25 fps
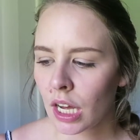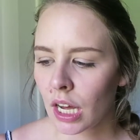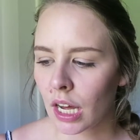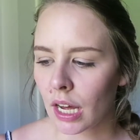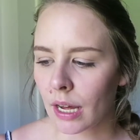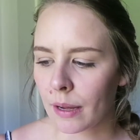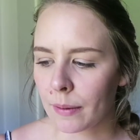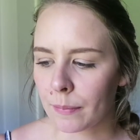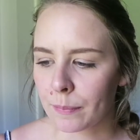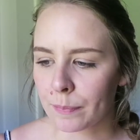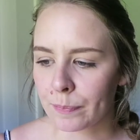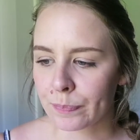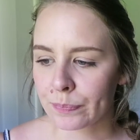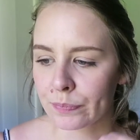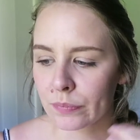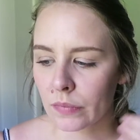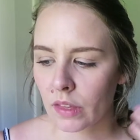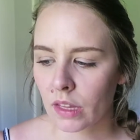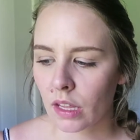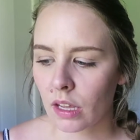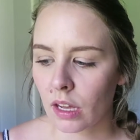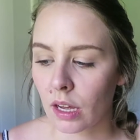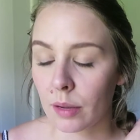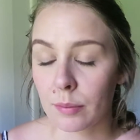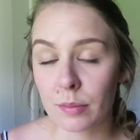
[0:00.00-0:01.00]
I'm
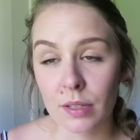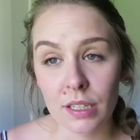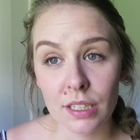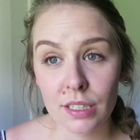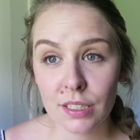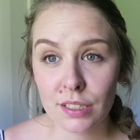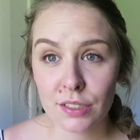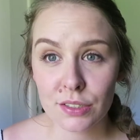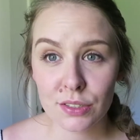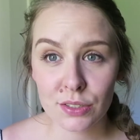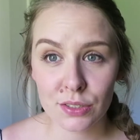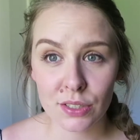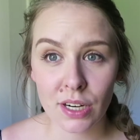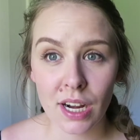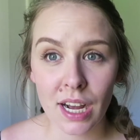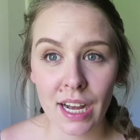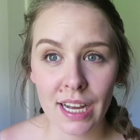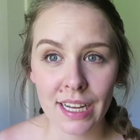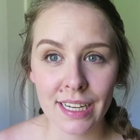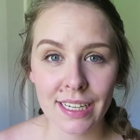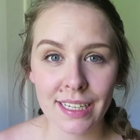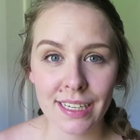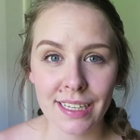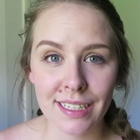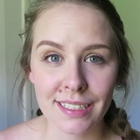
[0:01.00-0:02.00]
gonna
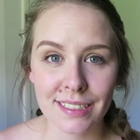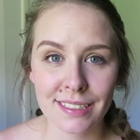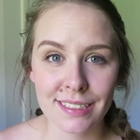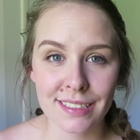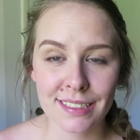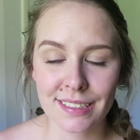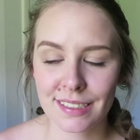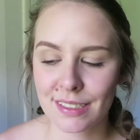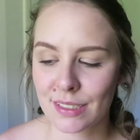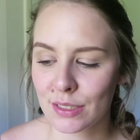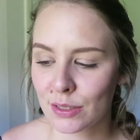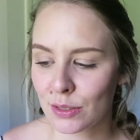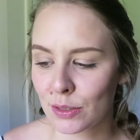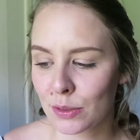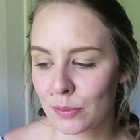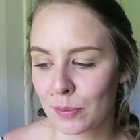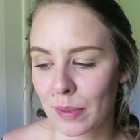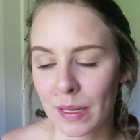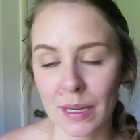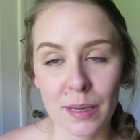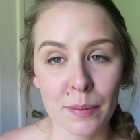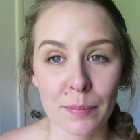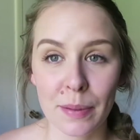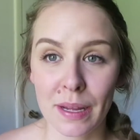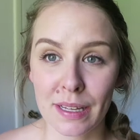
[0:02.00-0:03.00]
try and just do
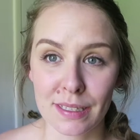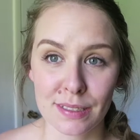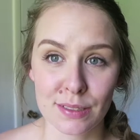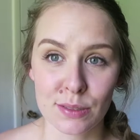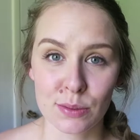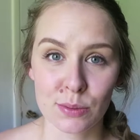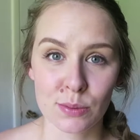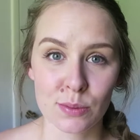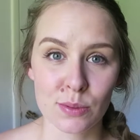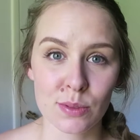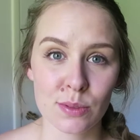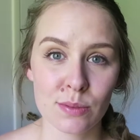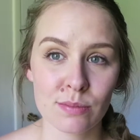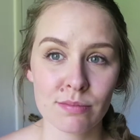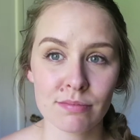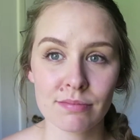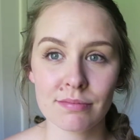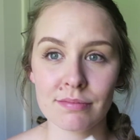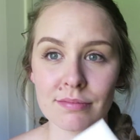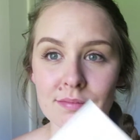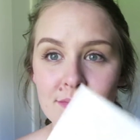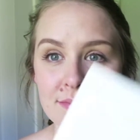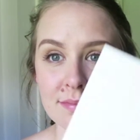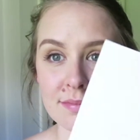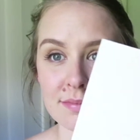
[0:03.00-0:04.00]
pink pastels
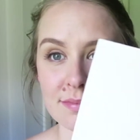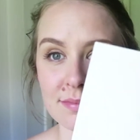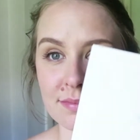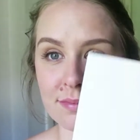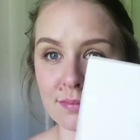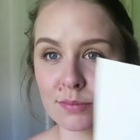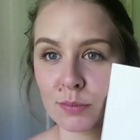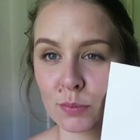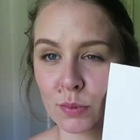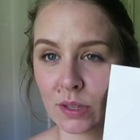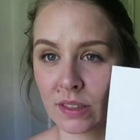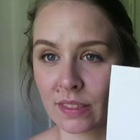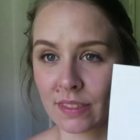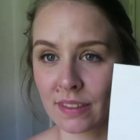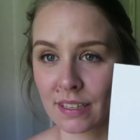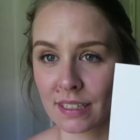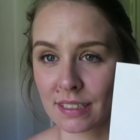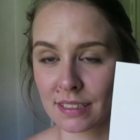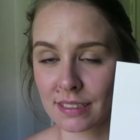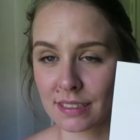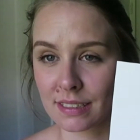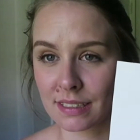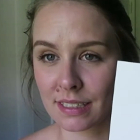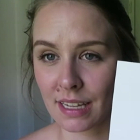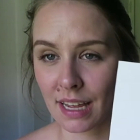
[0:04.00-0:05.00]
with
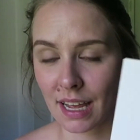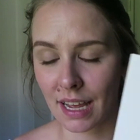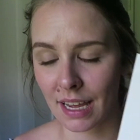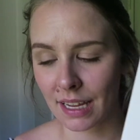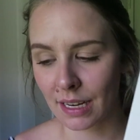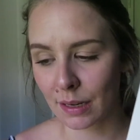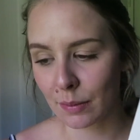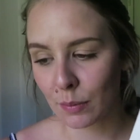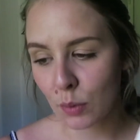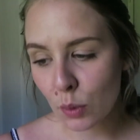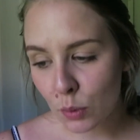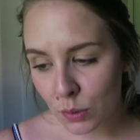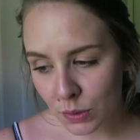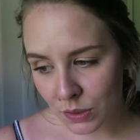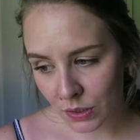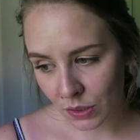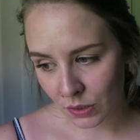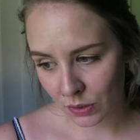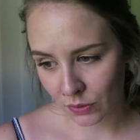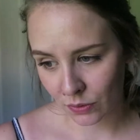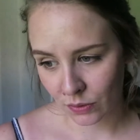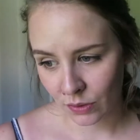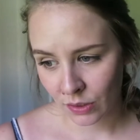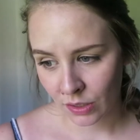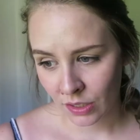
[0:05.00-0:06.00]
this. And I'm
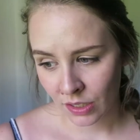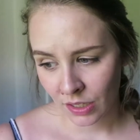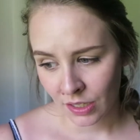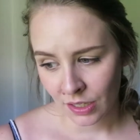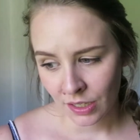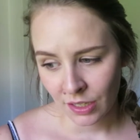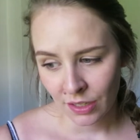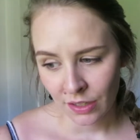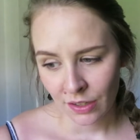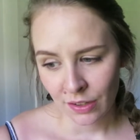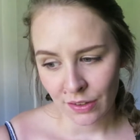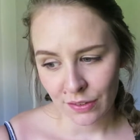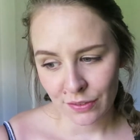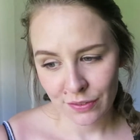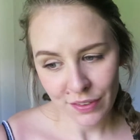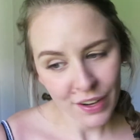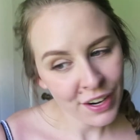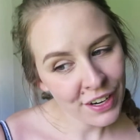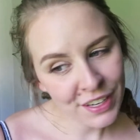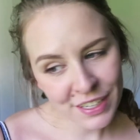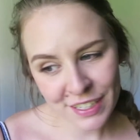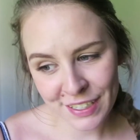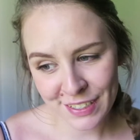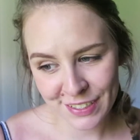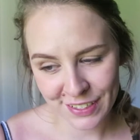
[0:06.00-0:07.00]
also
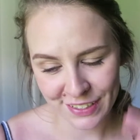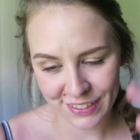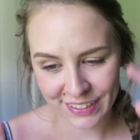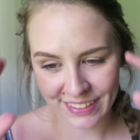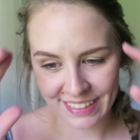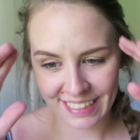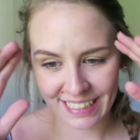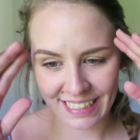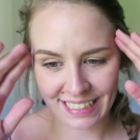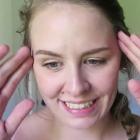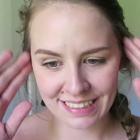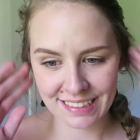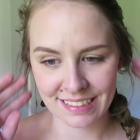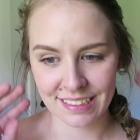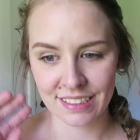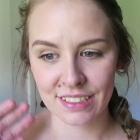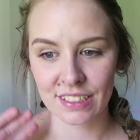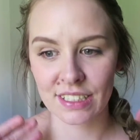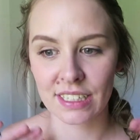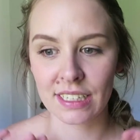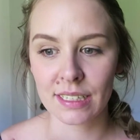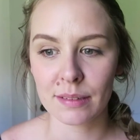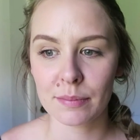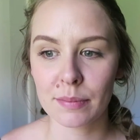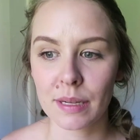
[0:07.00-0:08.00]
very strongly
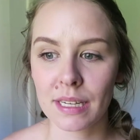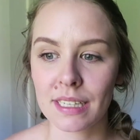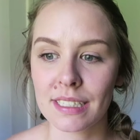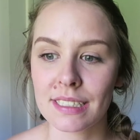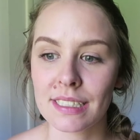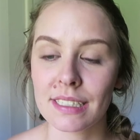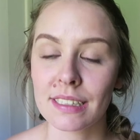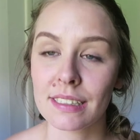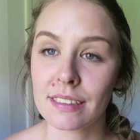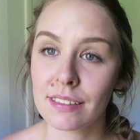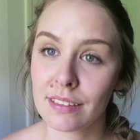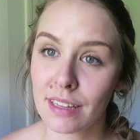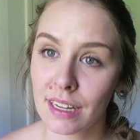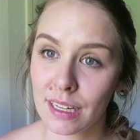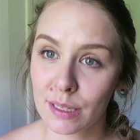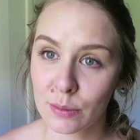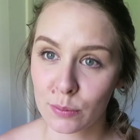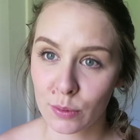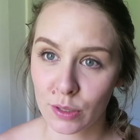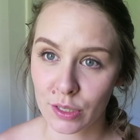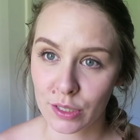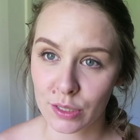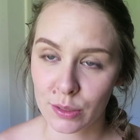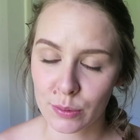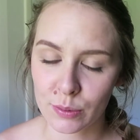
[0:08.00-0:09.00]
considering painting the line
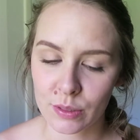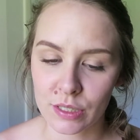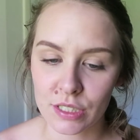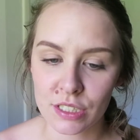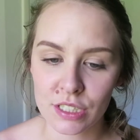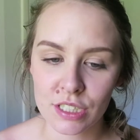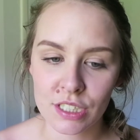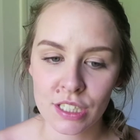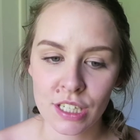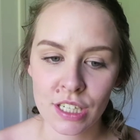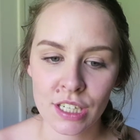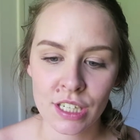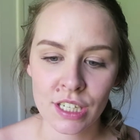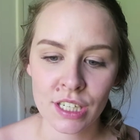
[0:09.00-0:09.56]
work, which